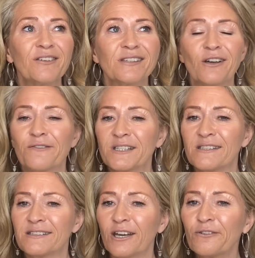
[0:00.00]
of yourself
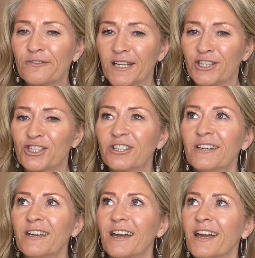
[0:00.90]
is selfish.
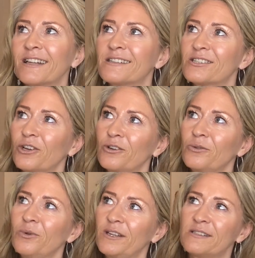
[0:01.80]
And
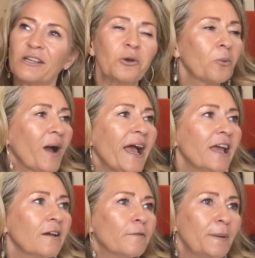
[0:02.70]
so it's in a
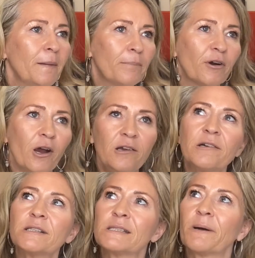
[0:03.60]
way of being
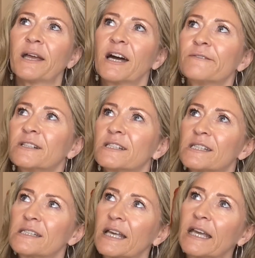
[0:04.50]
programmed by others
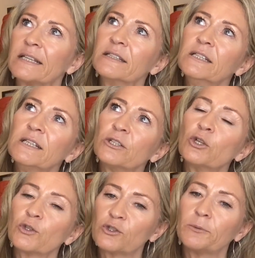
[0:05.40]
saying
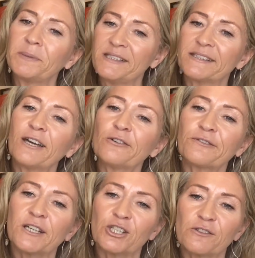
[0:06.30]
not to be
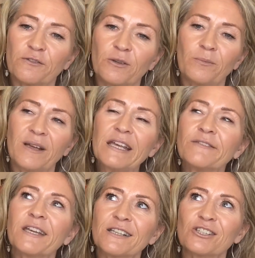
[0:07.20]
selfish, from
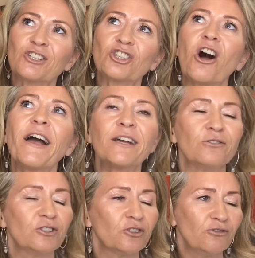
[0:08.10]
even as a
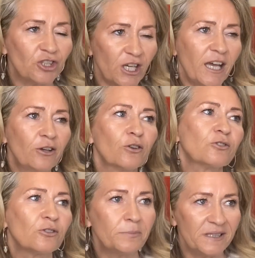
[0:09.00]
child, to share, not
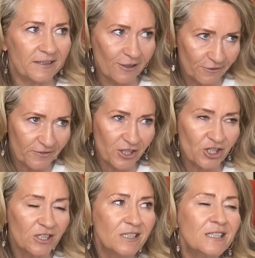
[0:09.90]
to be
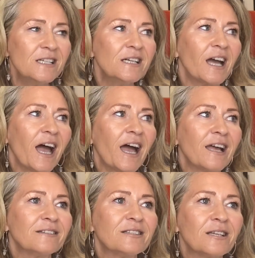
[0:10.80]
selfish.
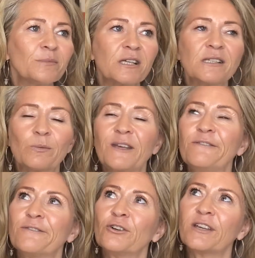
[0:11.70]
And sometimes we
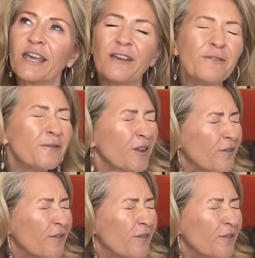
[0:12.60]
forgave